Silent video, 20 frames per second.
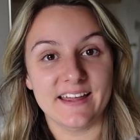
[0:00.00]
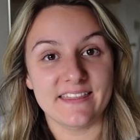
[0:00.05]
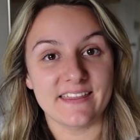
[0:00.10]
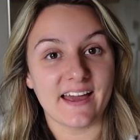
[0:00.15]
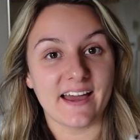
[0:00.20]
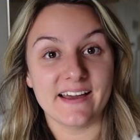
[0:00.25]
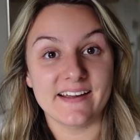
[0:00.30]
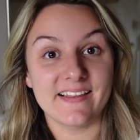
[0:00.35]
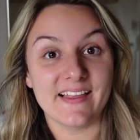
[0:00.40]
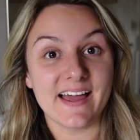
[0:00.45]

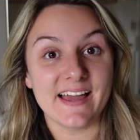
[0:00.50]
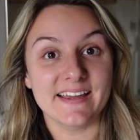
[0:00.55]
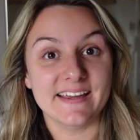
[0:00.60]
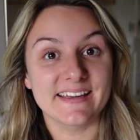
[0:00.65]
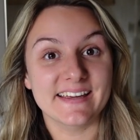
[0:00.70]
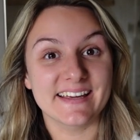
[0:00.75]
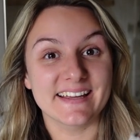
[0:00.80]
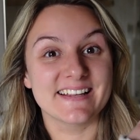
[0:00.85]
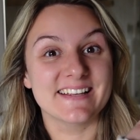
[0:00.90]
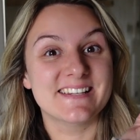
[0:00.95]
that I
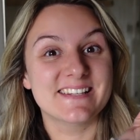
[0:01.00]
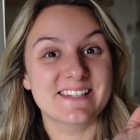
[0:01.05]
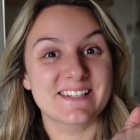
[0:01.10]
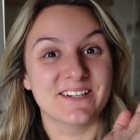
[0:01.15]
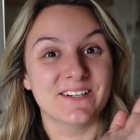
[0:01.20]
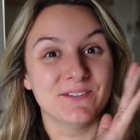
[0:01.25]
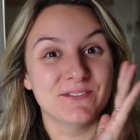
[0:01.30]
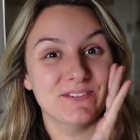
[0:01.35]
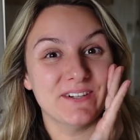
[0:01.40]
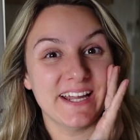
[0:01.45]
like and
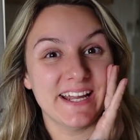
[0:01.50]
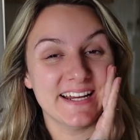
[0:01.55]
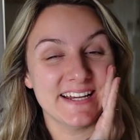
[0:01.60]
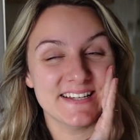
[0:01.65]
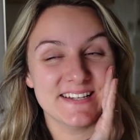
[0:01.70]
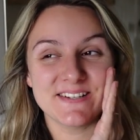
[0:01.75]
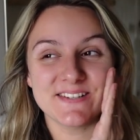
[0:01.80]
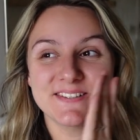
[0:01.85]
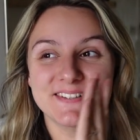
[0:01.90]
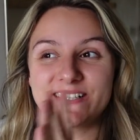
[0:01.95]
stuff I
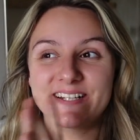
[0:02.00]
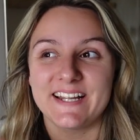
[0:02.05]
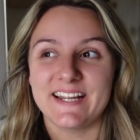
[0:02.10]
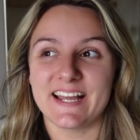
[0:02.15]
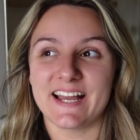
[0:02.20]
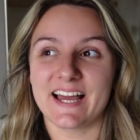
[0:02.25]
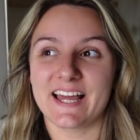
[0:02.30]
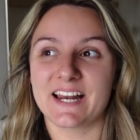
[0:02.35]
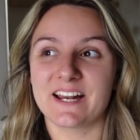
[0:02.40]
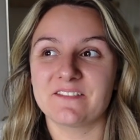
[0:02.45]
enjoy,
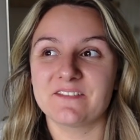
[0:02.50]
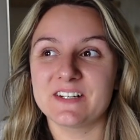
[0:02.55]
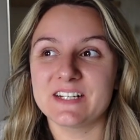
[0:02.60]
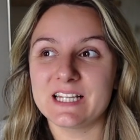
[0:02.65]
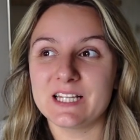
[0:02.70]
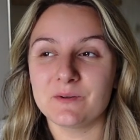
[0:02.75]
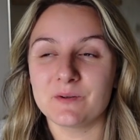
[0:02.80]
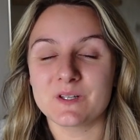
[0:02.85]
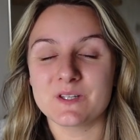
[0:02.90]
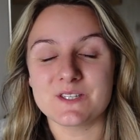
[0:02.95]
and I
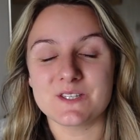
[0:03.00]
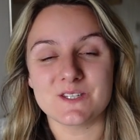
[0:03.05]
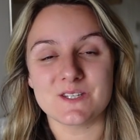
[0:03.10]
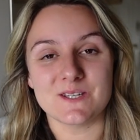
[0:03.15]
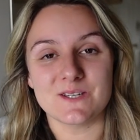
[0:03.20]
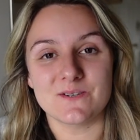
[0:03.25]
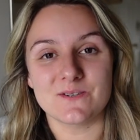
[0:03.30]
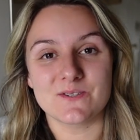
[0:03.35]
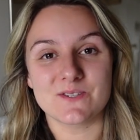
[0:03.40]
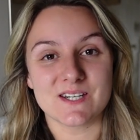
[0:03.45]
really want
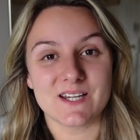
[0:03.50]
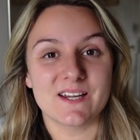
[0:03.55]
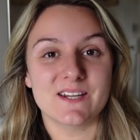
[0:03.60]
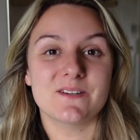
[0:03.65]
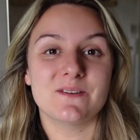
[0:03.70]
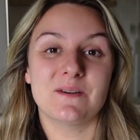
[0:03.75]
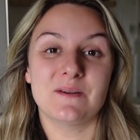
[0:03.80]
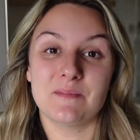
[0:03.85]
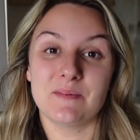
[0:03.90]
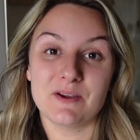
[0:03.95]
to start
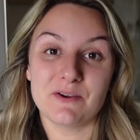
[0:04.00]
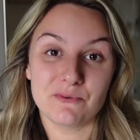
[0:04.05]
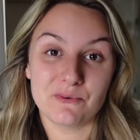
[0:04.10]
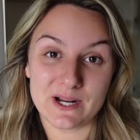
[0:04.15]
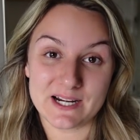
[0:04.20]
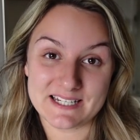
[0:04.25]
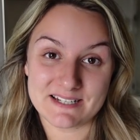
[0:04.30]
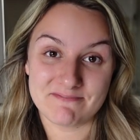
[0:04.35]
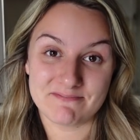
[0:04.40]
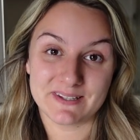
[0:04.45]
doing a bit of
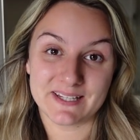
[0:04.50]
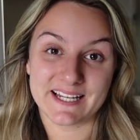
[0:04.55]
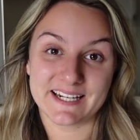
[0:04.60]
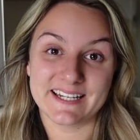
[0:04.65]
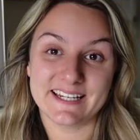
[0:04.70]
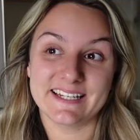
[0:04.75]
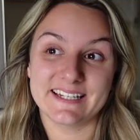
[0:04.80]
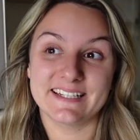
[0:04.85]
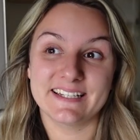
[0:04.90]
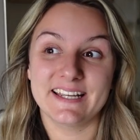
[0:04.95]
wedding
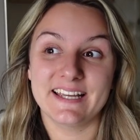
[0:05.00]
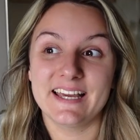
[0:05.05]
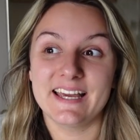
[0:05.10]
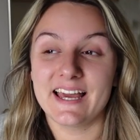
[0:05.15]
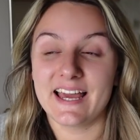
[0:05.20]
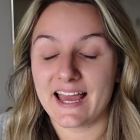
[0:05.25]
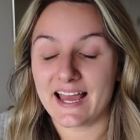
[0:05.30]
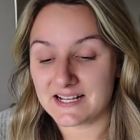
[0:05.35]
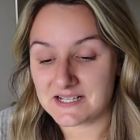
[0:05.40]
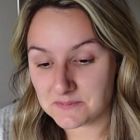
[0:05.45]
planning.
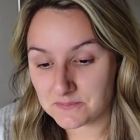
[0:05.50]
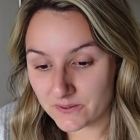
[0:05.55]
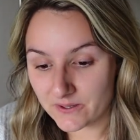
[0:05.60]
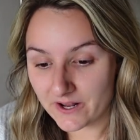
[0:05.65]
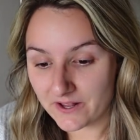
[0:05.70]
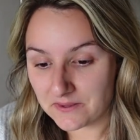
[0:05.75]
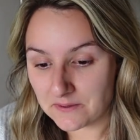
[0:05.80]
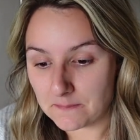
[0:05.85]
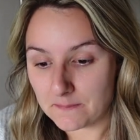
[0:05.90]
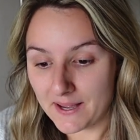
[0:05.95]
Had to put
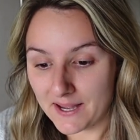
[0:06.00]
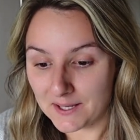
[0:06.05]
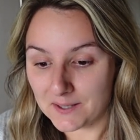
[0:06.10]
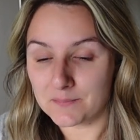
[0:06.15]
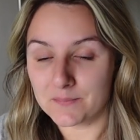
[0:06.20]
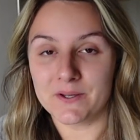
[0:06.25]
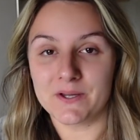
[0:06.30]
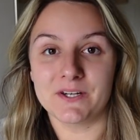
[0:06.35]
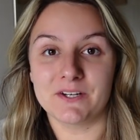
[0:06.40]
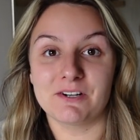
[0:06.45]
it on the
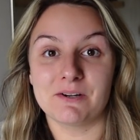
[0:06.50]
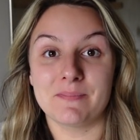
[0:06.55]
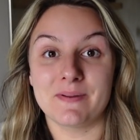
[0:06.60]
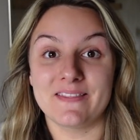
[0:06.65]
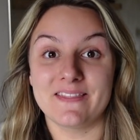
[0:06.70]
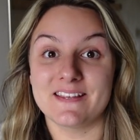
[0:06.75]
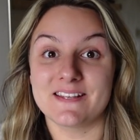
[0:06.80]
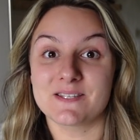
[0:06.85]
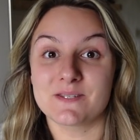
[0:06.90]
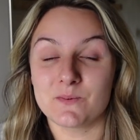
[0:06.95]
back burner a
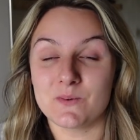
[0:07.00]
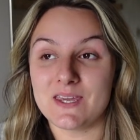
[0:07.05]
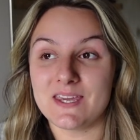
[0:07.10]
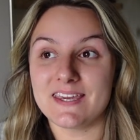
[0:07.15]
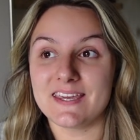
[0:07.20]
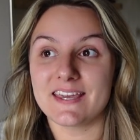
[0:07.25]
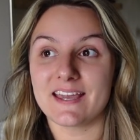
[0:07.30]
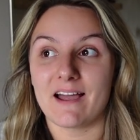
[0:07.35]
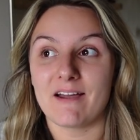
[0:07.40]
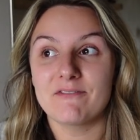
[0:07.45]
bit this
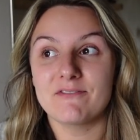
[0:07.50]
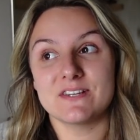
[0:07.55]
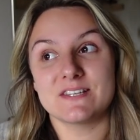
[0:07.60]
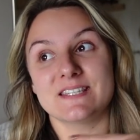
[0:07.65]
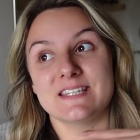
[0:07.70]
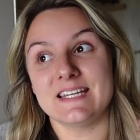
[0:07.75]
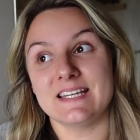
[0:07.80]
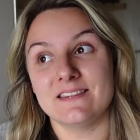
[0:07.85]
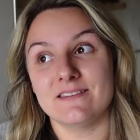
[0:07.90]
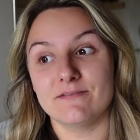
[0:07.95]
week after
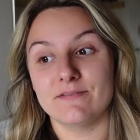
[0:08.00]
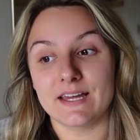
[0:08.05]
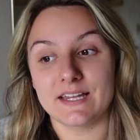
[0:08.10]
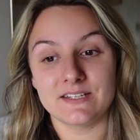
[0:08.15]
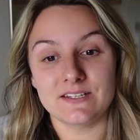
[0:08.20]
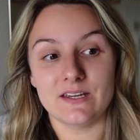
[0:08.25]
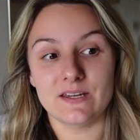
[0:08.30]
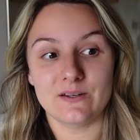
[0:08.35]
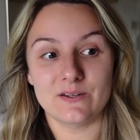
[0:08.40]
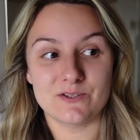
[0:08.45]
seeing the
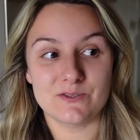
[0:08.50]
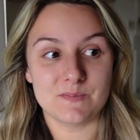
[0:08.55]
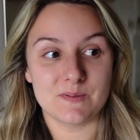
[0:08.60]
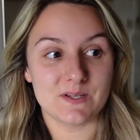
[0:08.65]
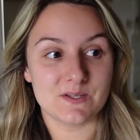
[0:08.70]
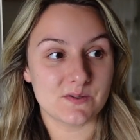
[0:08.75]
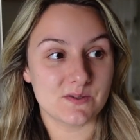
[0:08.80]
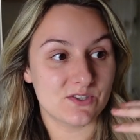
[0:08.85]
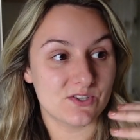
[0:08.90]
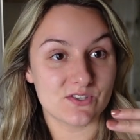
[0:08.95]
venues
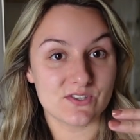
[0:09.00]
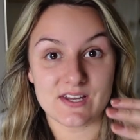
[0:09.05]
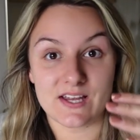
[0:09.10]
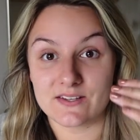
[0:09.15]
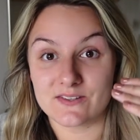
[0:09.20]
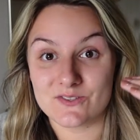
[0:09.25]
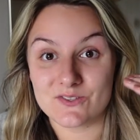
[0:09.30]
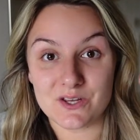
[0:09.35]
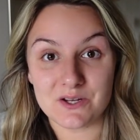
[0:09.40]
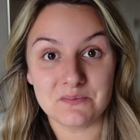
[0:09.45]
because we just
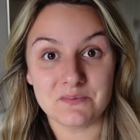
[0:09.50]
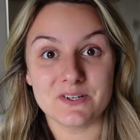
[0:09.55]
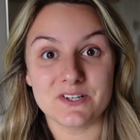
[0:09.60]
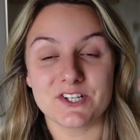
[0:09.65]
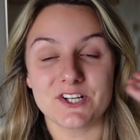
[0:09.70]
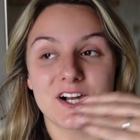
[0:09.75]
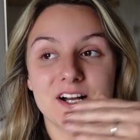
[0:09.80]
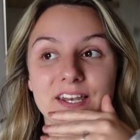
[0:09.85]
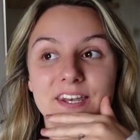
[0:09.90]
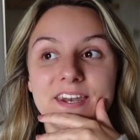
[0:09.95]
had so
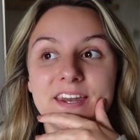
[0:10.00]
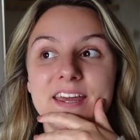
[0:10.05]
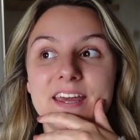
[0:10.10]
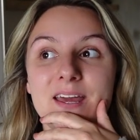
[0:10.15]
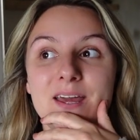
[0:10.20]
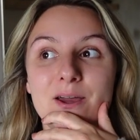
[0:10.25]
much on.